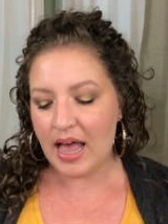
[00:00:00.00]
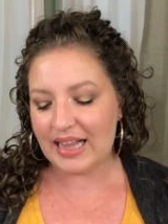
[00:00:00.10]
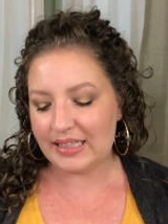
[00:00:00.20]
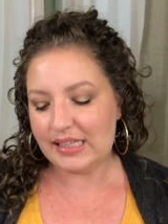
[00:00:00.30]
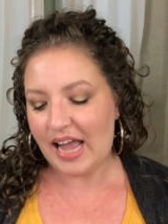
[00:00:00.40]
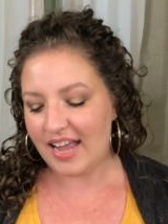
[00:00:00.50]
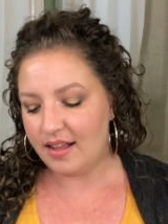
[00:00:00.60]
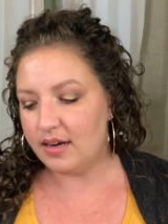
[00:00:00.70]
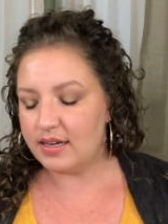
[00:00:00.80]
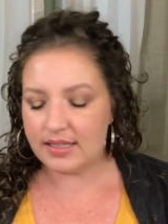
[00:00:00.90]
Light
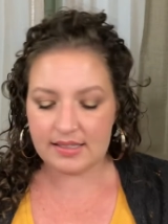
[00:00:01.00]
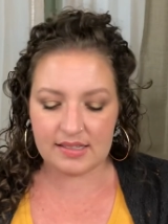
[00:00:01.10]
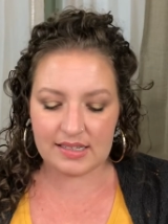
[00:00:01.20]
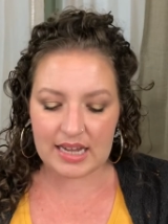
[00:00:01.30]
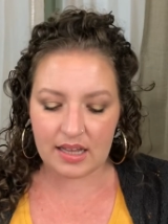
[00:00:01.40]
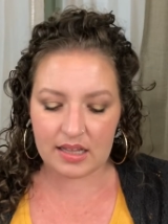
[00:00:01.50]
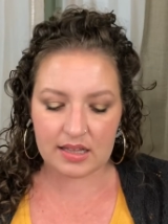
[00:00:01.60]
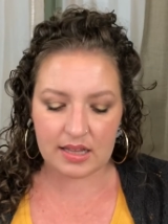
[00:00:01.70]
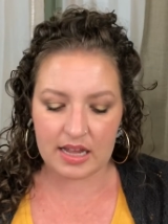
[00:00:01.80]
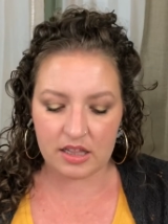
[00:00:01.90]

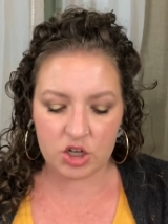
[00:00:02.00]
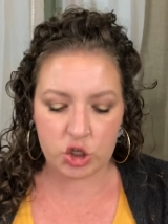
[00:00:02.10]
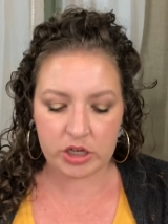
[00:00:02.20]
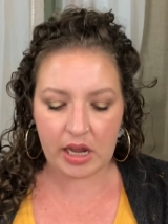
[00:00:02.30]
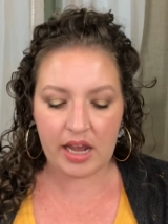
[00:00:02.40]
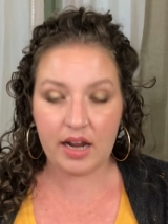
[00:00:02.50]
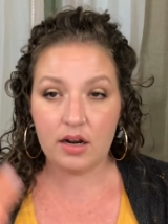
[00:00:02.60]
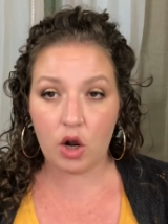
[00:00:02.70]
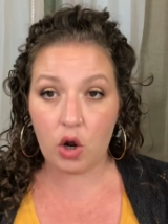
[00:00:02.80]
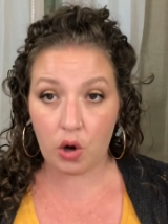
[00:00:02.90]
Sticks in the
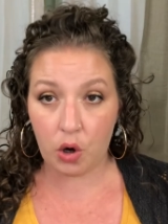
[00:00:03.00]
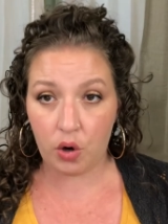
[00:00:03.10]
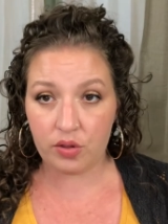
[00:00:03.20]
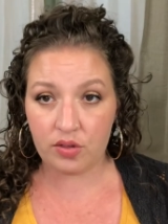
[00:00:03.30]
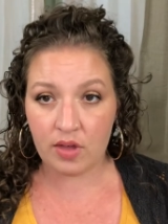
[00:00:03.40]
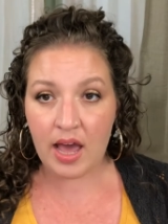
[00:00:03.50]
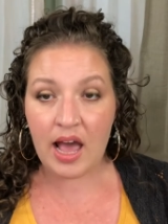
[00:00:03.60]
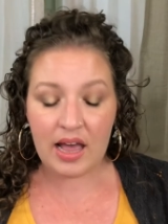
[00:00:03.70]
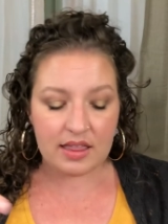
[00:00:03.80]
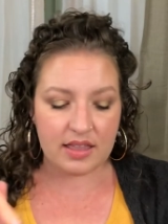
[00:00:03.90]
shade Earth.
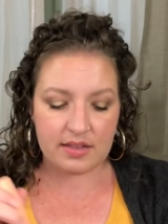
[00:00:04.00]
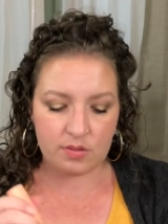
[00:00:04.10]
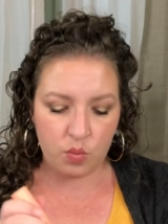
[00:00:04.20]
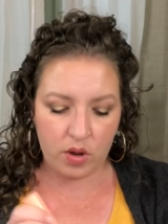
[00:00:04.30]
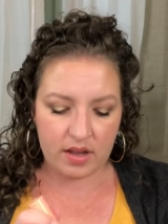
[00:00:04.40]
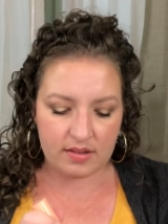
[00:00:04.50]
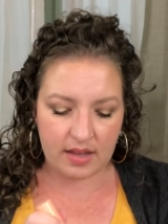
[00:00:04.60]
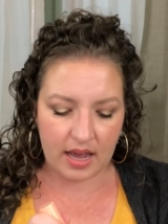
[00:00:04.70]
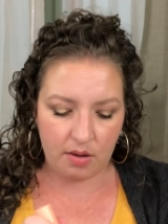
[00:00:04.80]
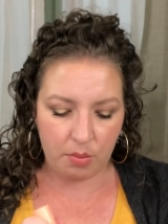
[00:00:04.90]
This was
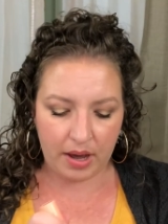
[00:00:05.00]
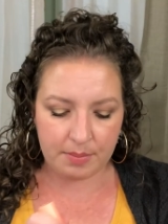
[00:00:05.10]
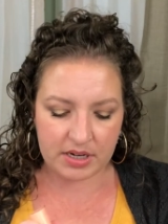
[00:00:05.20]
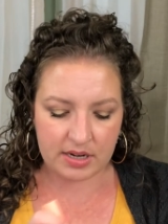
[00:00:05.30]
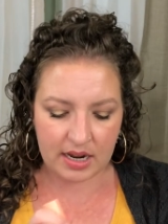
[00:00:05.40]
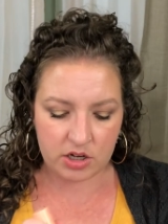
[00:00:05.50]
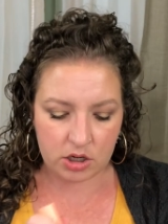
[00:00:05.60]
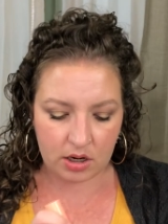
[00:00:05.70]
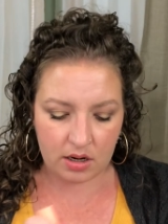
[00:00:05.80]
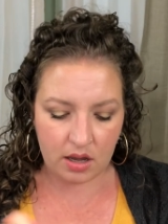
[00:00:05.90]
a
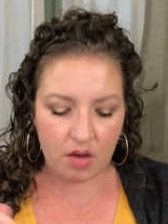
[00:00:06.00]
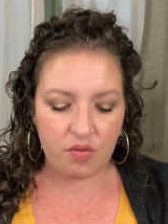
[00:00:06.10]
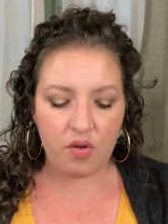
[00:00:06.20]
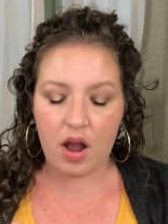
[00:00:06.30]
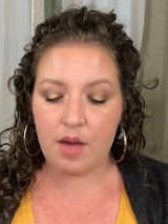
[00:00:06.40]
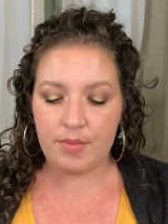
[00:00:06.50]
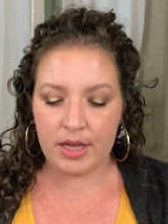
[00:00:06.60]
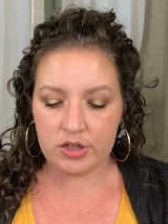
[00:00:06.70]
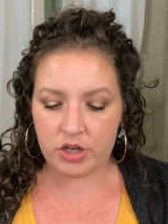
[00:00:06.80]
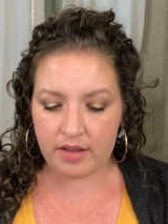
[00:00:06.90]
recommendation from
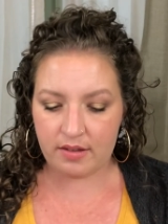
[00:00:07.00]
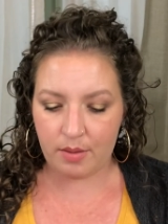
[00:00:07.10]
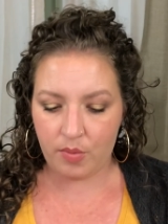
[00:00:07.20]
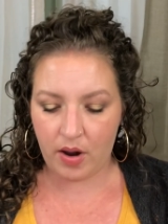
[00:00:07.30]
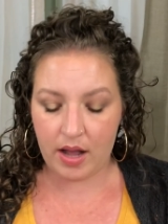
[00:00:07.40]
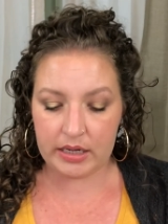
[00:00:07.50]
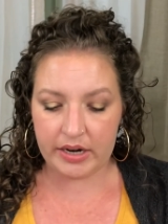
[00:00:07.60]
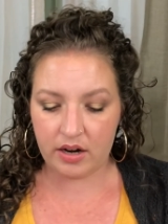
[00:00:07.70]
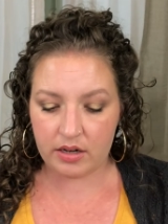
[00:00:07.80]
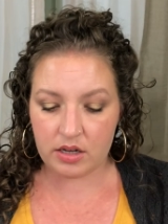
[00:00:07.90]
Jessica Braun
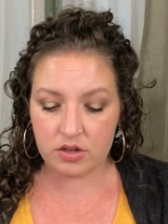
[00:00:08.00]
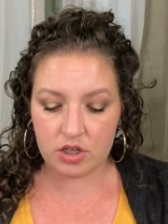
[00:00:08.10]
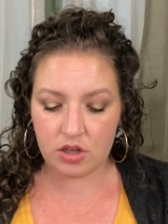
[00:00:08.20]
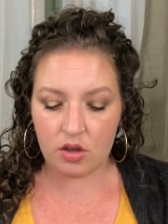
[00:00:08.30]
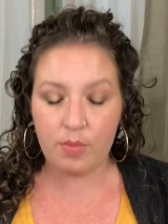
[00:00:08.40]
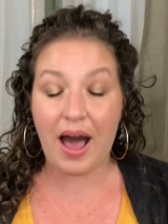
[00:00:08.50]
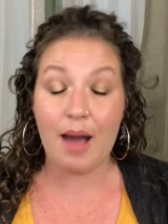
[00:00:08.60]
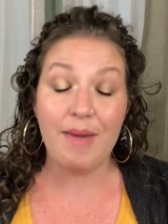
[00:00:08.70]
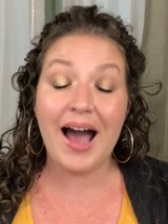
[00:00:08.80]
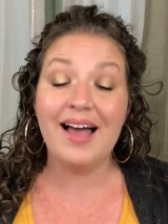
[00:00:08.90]
here on YouTube. I
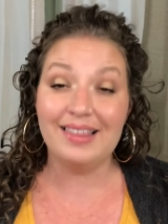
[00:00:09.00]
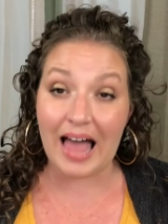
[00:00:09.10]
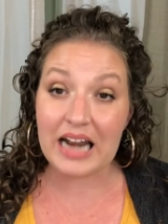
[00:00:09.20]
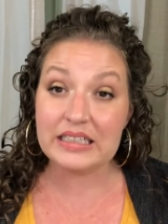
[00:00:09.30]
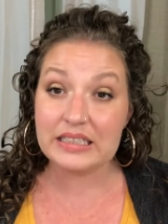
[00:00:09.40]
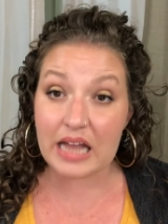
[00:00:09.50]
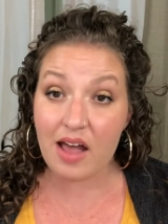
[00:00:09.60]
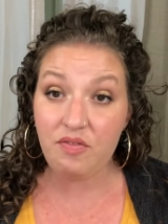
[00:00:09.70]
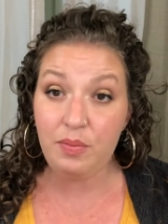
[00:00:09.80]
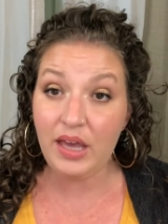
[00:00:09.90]
buy a lot of
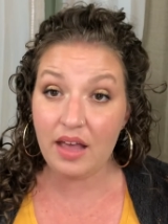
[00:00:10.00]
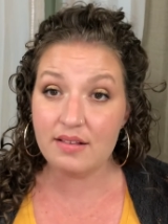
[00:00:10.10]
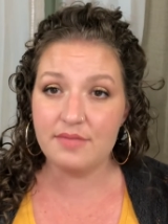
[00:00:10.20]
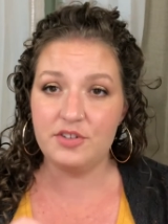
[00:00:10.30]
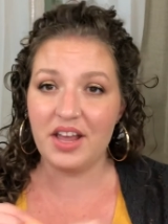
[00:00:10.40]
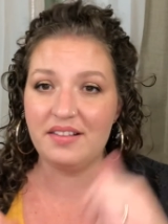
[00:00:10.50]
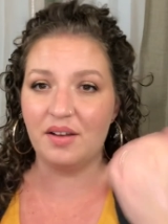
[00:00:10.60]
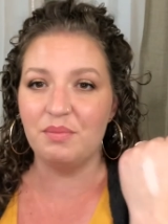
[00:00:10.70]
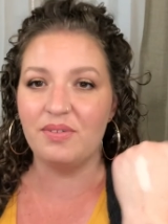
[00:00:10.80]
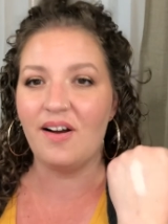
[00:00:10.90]
stuff because of
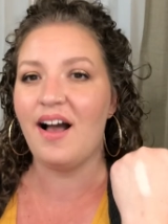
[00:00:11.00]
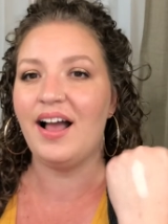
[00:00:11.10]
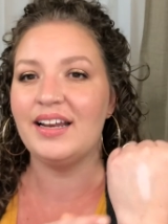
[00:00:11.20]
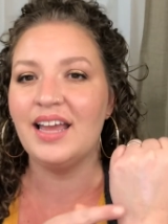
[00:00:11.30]
Jessica Braun,